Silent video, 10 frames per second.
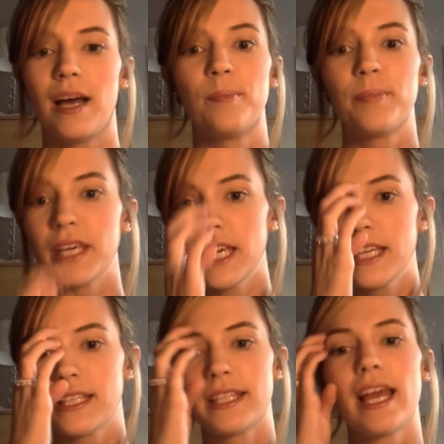
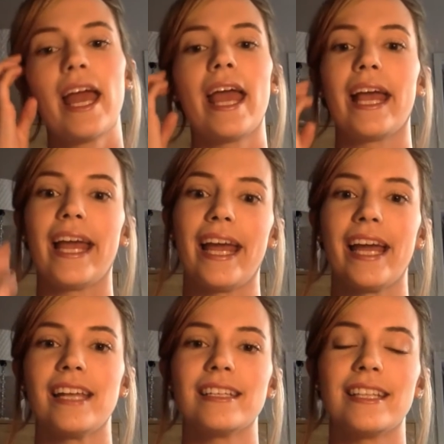peace,
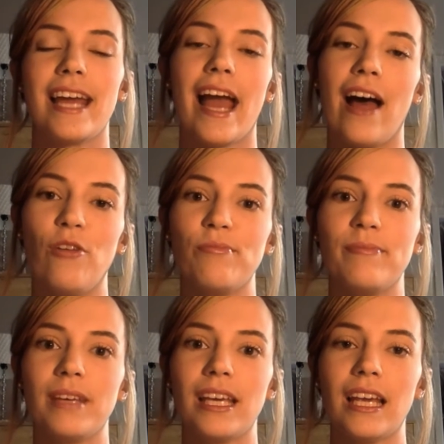and they help
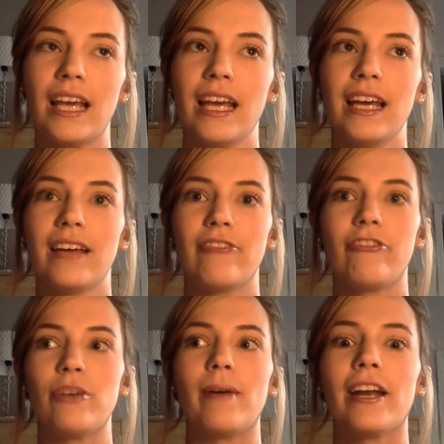me
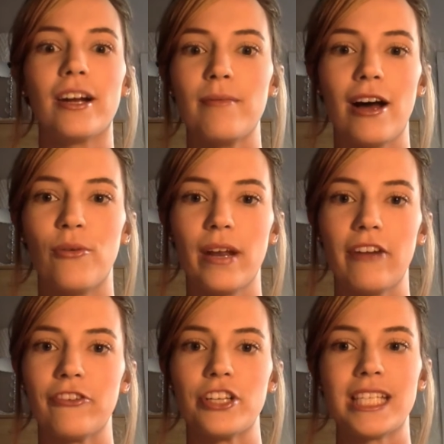feel better about
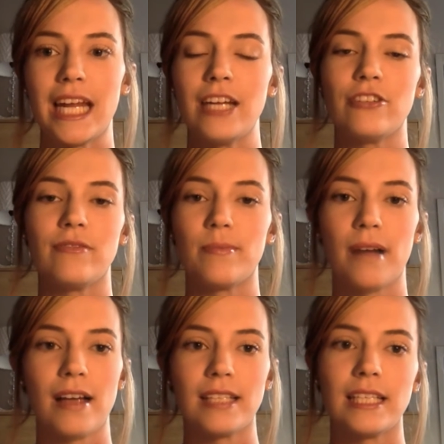whatever stage of the
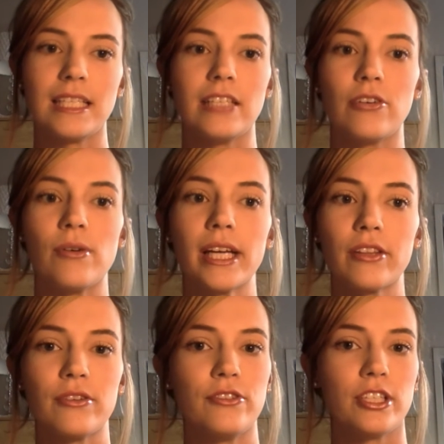process he's going
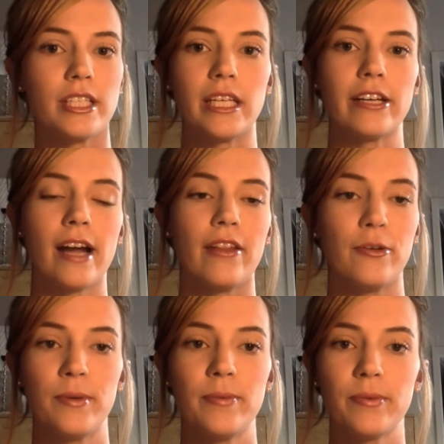through, just to hear other
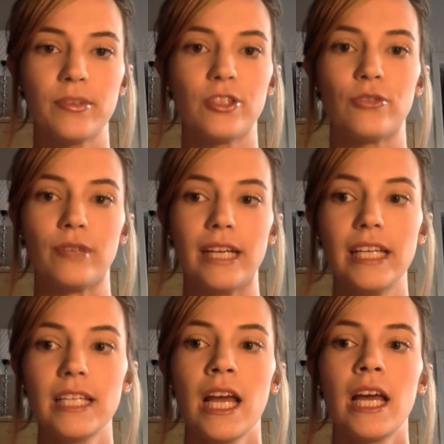people's stories.